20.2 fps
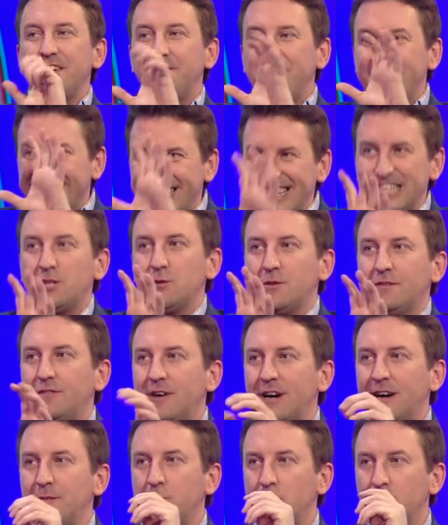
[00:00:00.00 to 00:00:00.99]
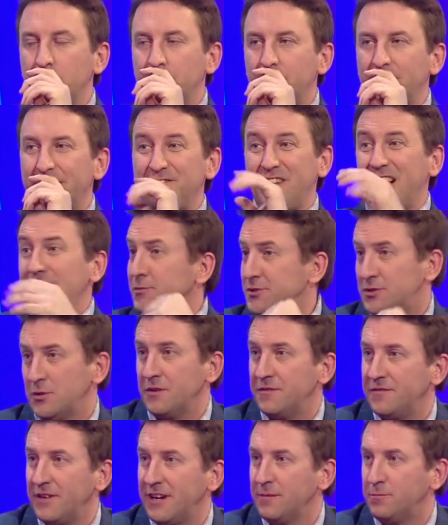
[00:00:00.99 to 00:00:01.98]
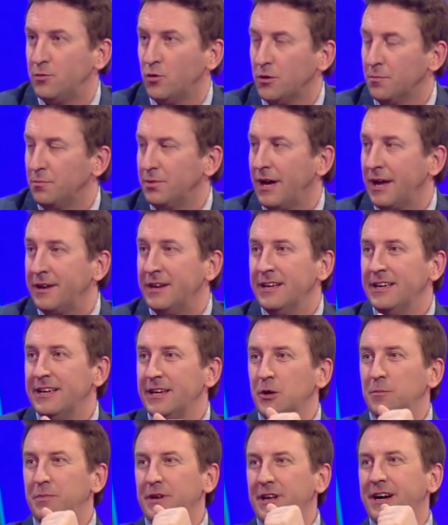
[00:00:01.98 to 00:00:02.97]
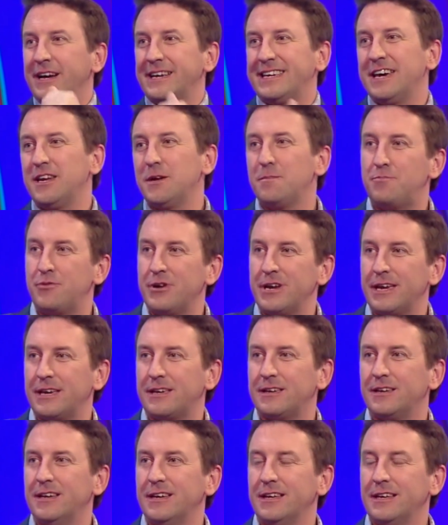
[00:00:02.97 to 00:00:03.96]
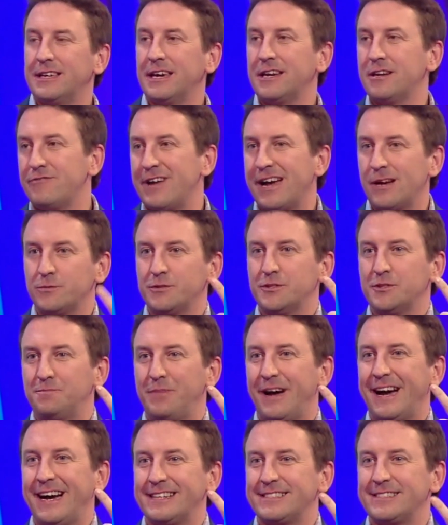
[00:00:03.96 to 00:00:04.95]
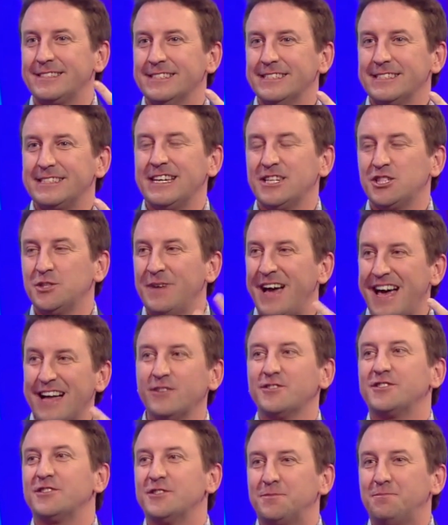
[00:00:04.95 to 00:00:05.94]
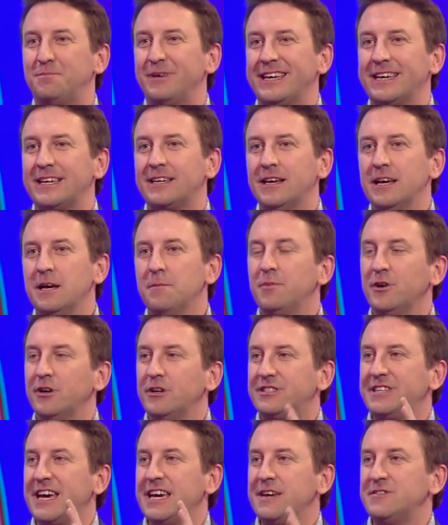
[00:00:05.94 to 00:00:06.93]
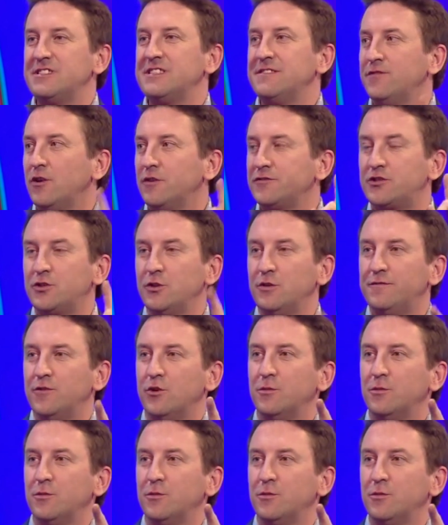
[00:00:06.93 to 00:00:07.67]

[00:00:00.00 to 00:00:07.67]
that if he did do a 5-point plan, if I was doing a 5-point plan, it would be like get a brick, get a rounder's bat, get something else that's big. But David involves two